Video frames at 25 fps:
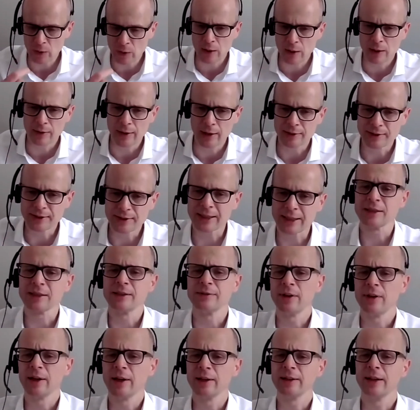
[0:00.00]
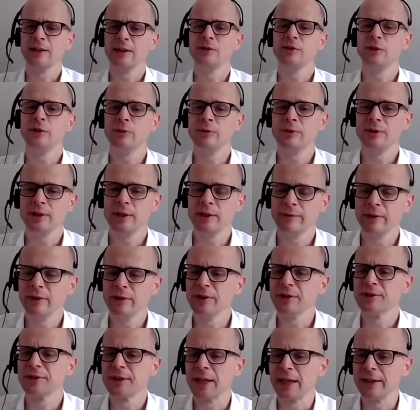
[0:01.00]
they're satisfying their duty of
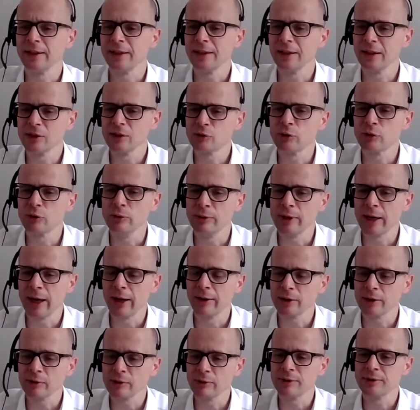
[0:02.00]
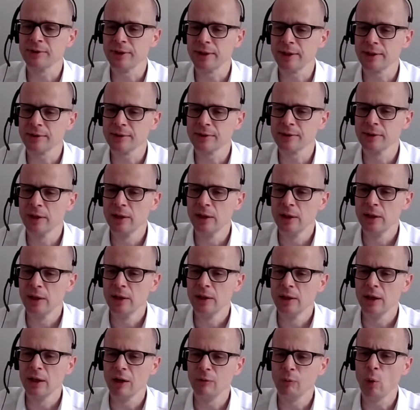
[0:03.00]
understanding the true characteristics
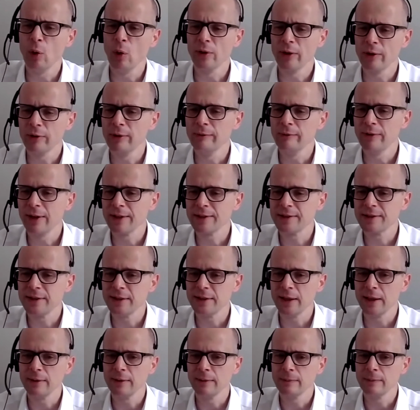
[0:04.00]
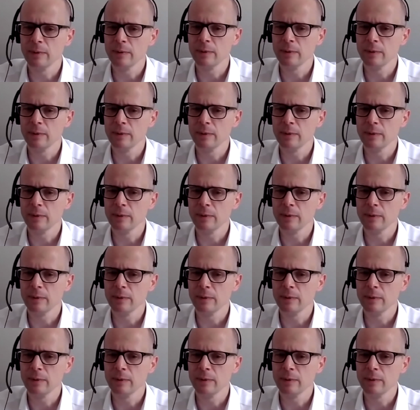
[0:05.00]
of what they're investing in.